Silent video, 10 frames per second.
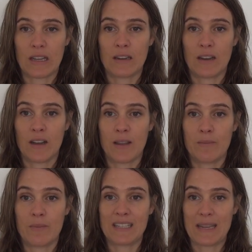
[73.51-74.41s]
and
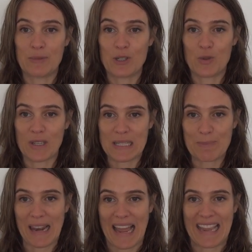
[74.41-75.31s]
I'm attempting to
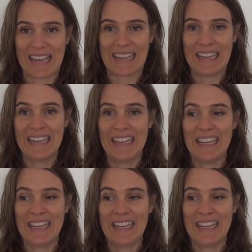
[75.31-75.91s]
explain